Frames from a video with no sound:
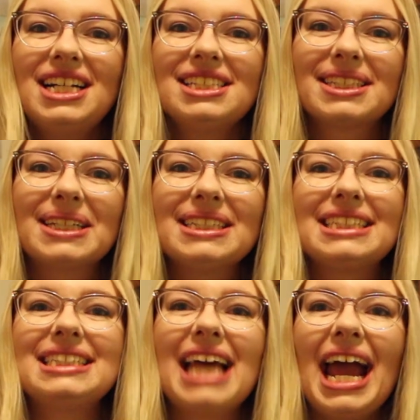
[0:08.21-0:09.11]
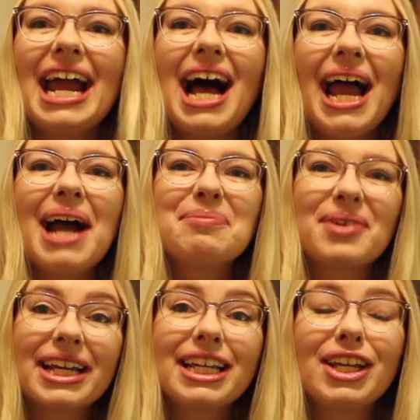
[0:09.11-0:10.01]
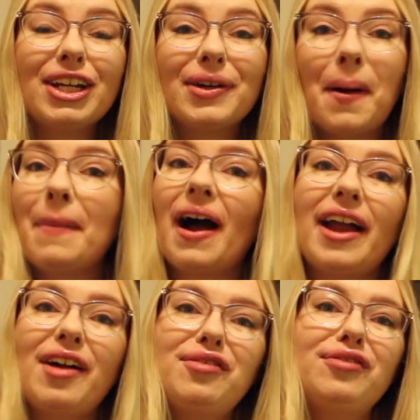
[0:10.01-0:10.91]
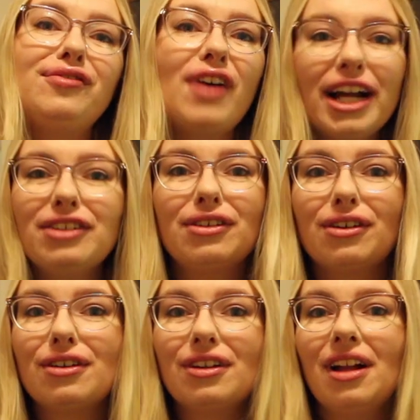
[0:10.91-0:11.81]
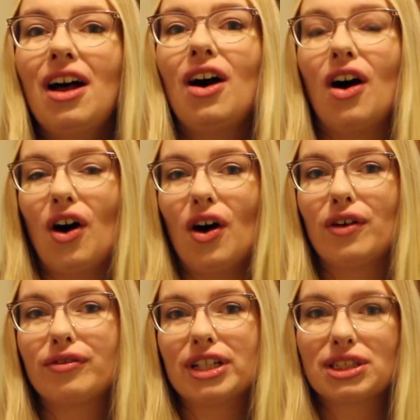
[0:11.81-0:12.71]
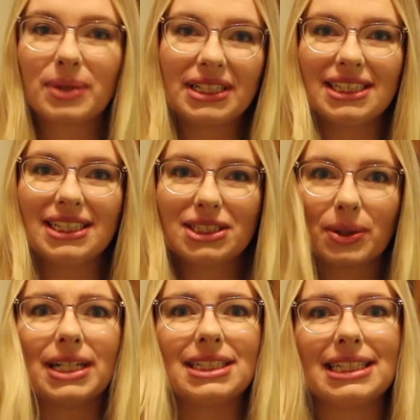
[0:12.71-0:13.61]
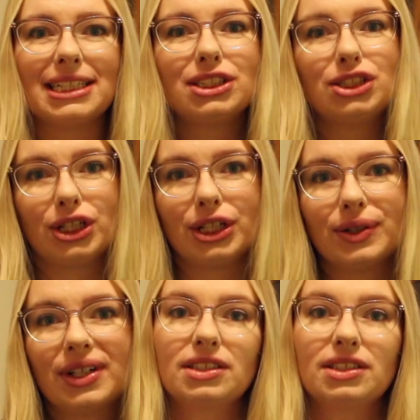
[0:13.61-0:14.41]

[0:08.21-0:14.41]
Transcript: So today I am bringing you my final haul of 2022.